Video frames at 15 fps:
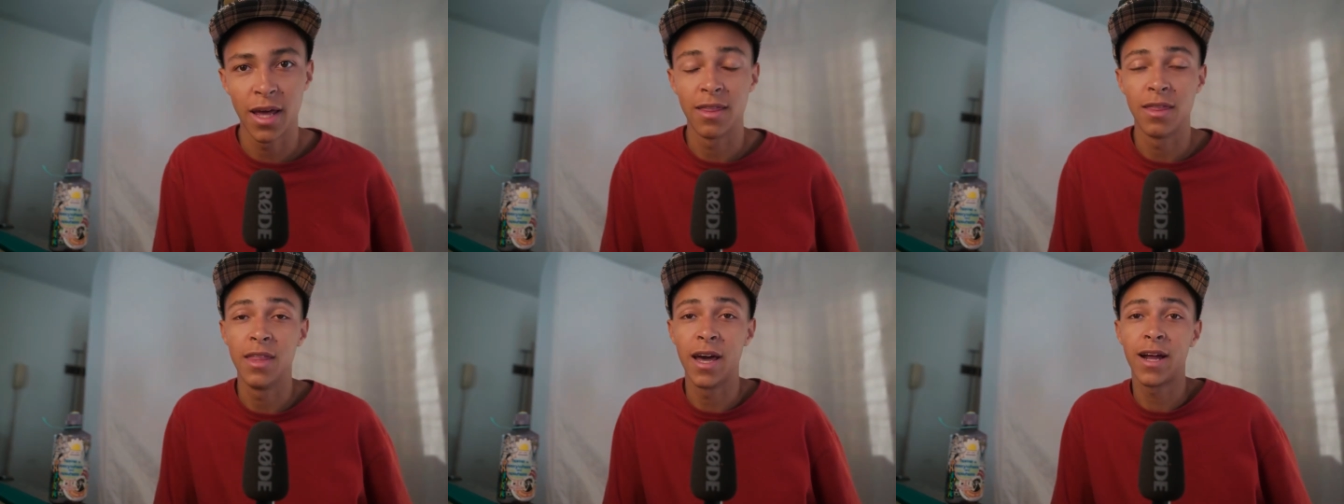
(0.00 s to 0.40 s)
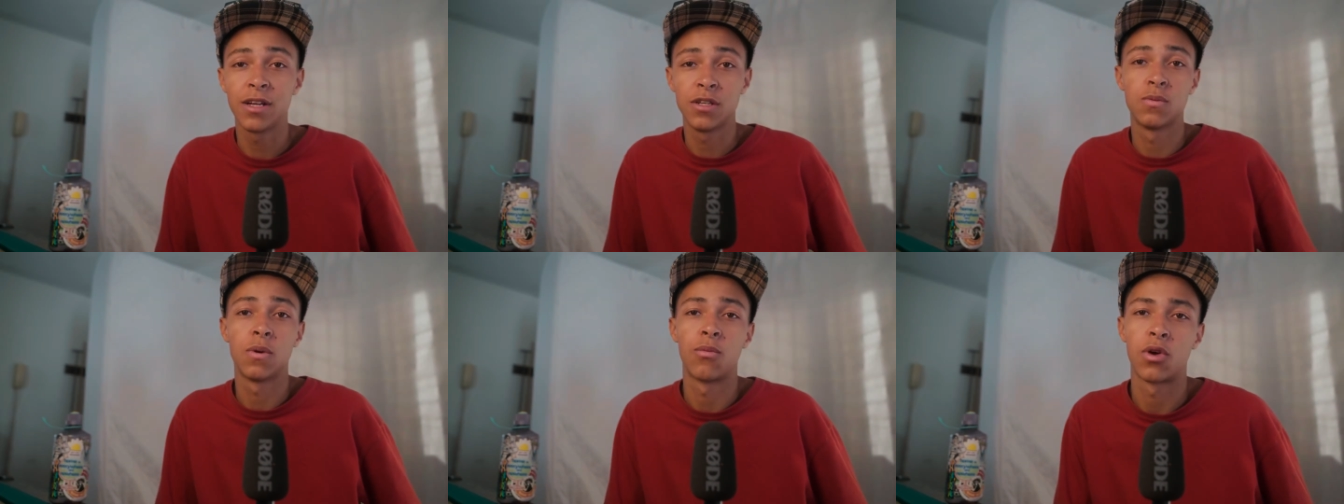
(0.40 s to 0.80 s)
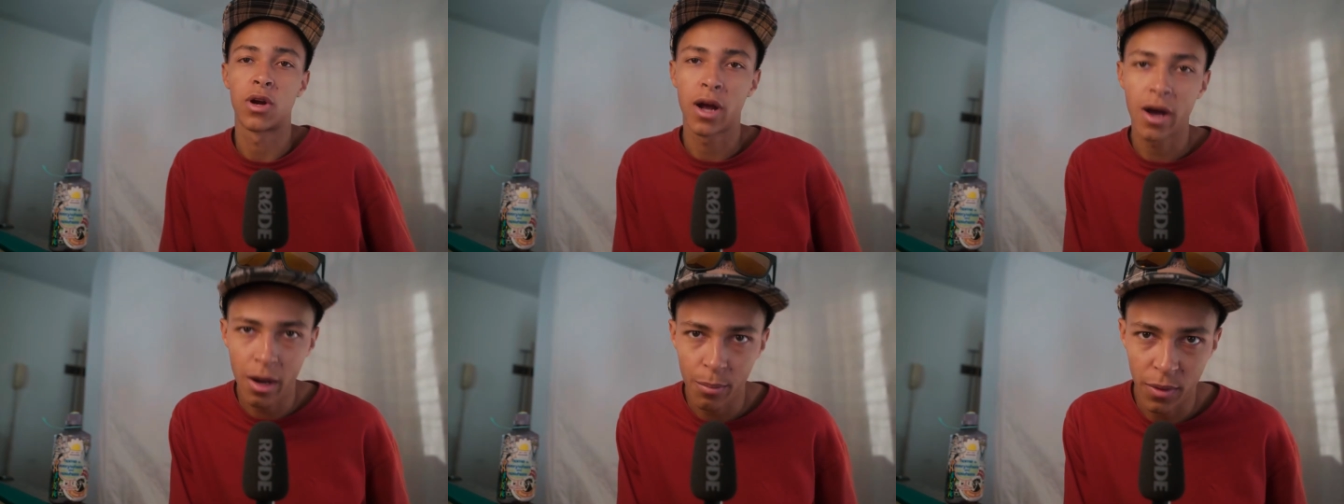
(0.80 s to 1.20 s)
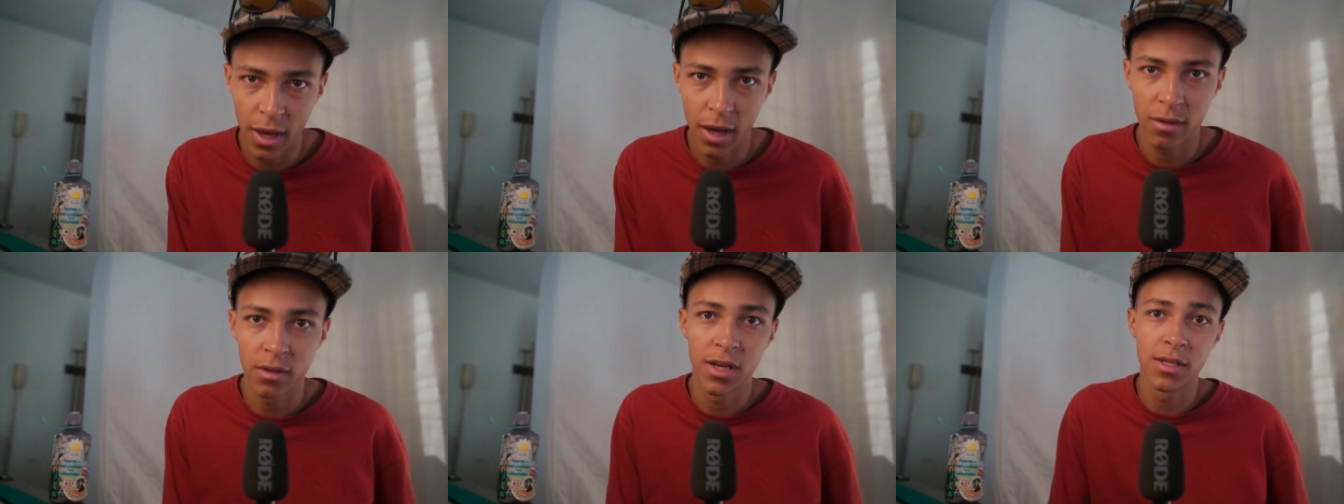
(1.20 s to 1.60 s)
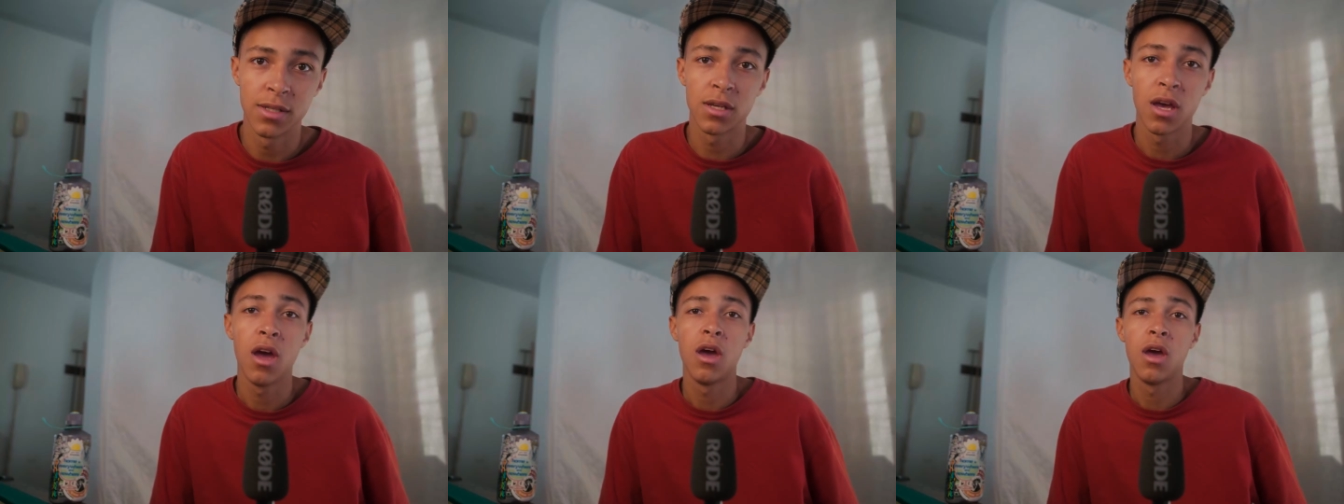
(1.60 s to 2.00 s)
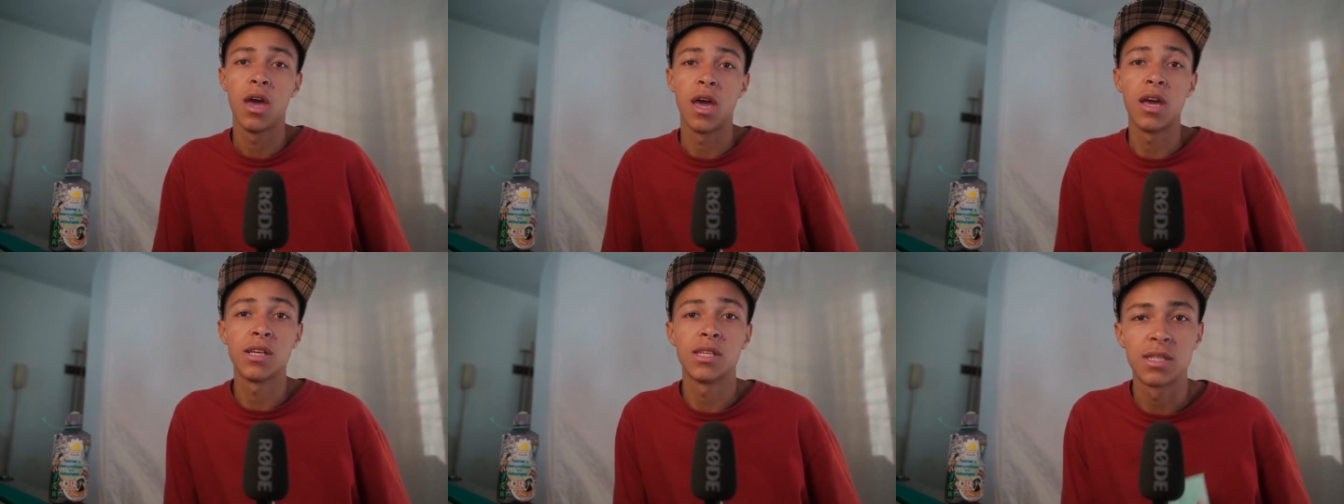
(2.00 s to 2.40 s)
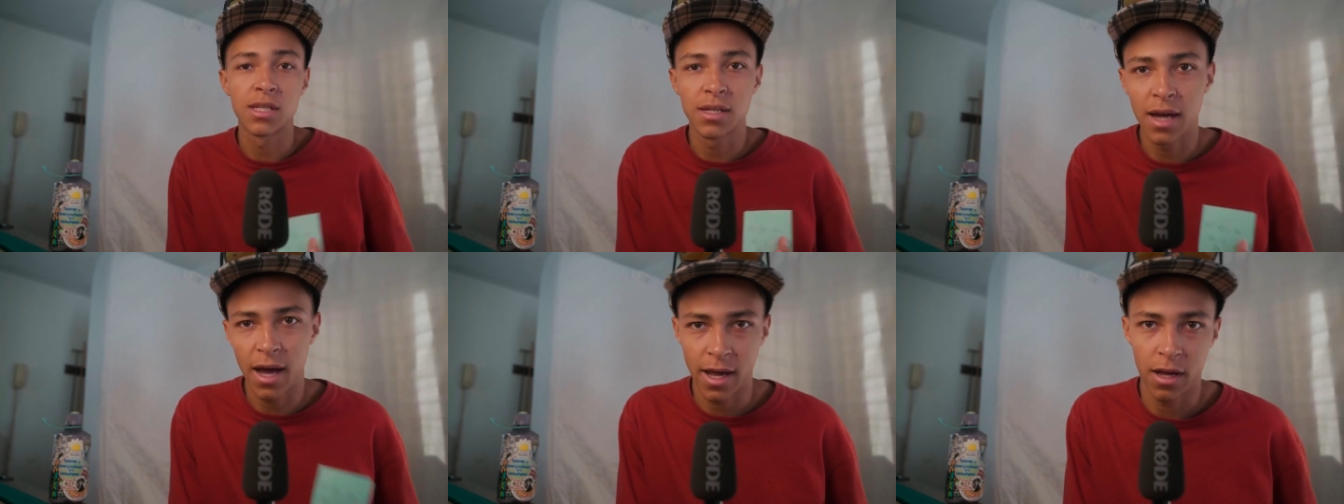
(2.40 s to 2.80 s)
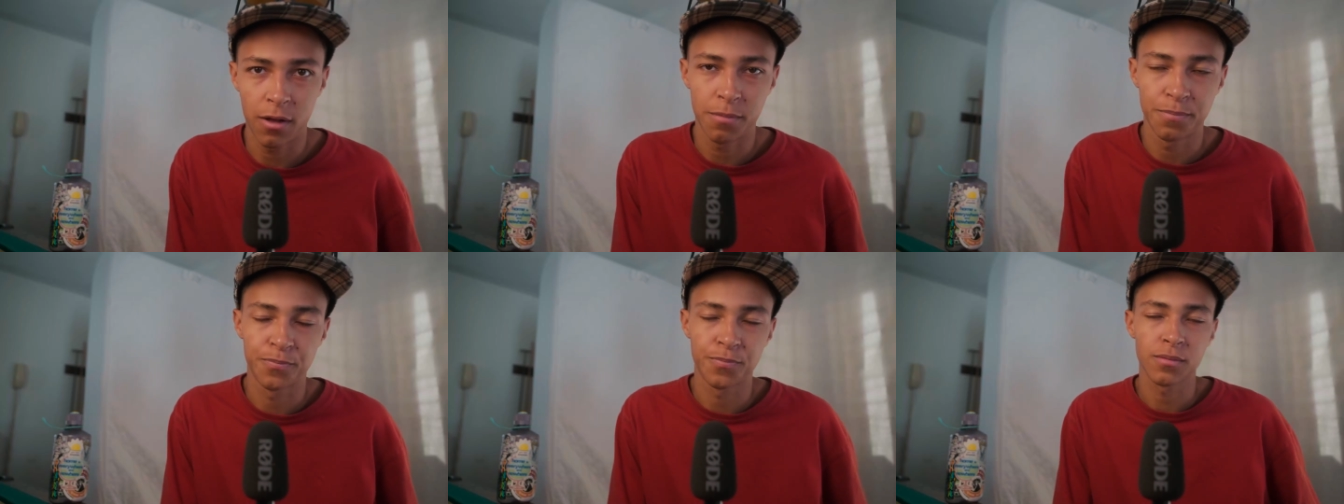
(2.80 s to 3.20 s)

And that is what we're copying, his style.